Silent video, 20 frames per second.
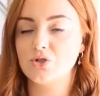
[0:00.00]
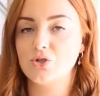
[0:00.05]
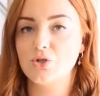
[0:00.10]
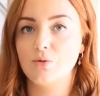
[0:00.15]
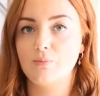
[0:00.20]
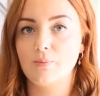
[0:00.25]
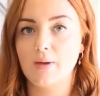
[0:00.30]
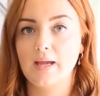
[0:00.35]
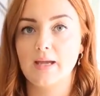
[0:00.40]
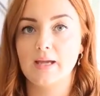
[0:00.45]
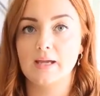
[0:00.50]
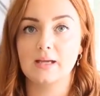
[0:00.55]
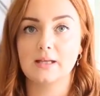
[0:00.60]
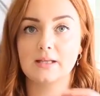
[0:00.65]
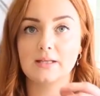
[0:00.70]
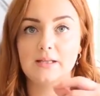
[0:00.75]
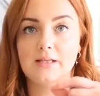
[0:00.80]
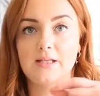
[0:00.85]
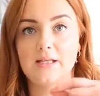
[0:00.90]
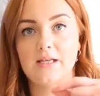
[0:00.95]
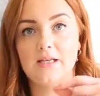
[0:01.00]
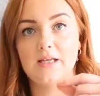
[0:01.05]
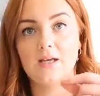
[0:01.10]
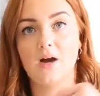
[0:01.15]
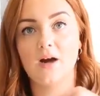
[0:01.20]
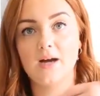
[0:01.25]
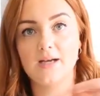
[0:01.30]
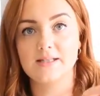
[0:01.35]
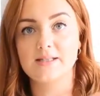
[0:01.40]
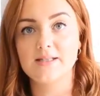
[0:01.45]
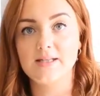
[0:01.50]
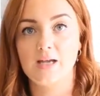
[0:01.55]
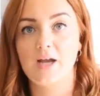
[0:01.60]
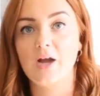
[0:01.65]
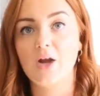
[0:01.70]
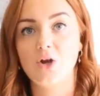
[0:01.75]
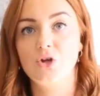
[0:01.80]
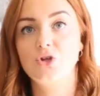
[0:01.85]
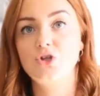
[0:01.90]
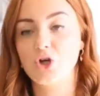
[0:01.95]
to make the
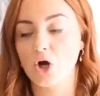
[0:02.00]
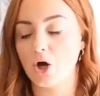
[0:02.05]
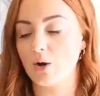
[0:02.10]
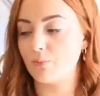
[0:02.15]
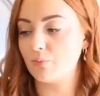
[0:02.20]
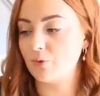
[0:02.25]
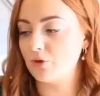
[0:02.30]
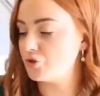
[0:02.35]
icing top,